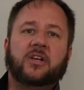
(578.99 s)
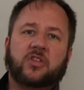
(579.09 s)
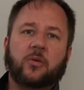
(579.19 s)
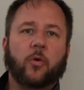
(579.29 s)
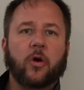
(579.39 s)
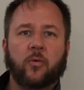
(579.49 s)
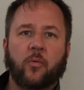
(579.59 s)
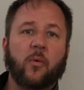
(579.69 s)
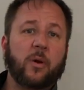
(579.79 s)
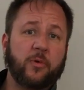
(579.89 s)
So the more
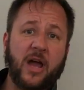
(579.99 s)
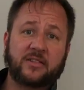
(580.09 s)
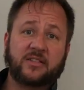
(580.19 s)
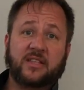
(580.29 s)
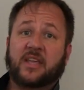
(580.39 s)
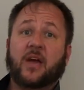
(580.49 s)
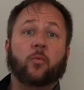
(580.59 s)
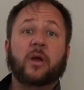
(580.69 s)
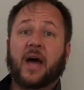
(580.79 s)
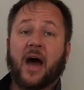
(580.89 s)
we want to practice
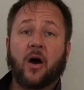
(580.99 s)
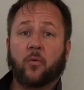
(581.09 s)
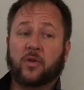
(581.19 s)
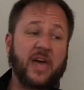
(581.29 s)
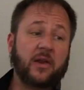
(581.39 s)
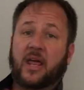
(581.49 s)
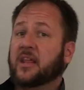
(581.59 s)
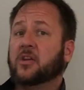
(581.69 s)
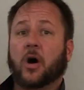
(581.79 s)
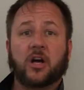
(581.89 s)
again without without
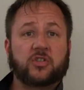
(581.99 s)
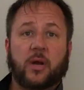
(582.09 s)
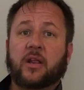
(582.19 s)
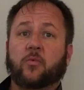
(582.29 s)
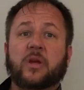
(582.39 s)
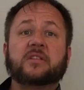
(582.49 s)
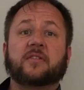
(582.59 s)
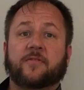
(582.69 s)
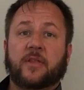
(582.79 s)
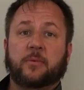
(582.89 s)
any dogs or any
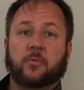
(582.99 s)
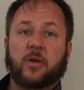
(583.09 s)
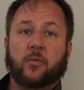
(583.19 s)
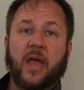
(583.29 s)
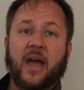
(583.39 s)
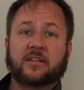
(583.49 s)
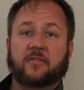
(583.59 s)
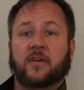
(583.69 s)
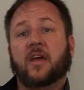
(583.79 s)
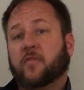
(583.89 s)
reason for them to be
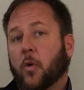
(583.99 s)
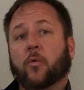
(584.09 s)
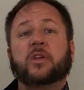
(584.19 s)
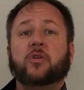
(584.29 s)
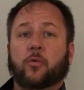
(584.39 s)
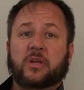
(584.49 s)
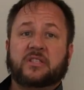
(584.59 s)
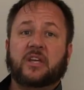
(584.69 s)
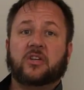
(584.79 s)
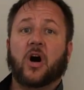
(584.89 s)
reactive. If you only do it when you
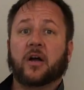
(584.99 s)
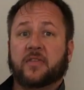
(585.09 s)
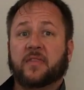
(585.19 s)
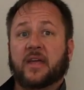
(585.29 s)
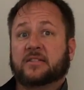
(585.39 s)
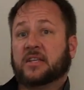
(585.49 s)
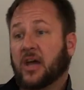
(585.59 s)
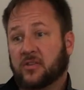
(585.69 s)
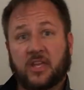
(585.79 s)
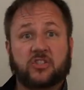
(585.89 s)
see a dog, then that
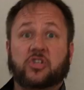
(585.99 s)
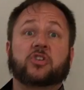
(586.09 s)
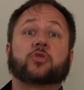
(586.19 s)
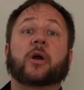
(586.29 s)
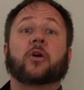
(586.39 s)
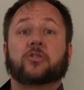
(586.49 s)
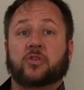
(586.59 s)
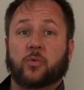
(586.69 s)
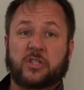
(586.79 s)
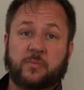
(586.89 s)
that
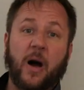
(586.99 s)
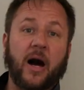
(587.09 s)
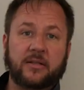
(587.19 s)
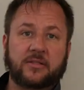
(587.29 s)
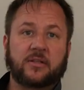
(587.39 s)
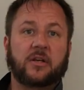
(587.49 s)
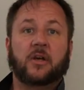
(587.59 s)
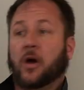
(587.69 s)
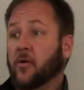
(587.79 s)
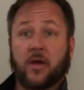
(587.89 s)
triggers a response.
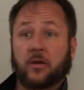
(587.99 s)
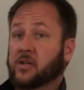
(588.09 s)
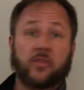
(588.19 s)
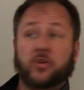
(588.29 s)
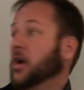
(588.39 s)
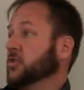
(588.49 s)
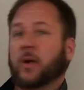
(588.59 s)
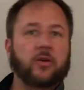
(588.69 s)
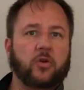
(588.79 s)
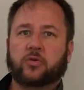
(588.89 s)
Oh, another dog's
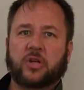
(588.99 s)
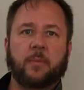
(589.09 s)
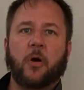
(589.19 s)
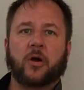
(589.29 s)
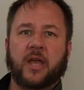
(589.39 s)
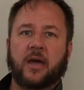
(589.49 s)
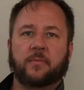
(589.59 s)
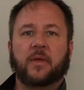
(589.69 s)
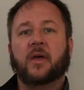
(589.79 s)
around. Who should I bark at?